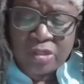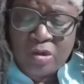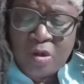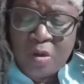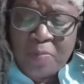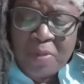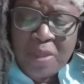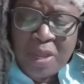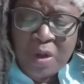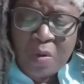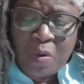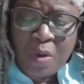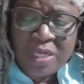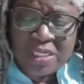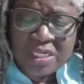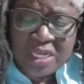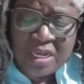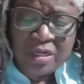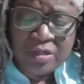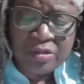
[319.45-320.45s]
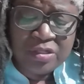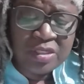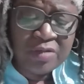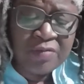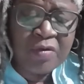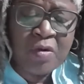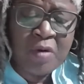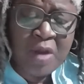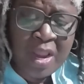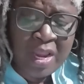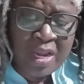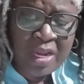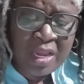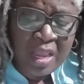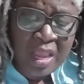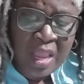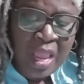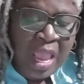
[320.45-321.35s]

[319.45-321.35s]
no piquant elusive Grieg,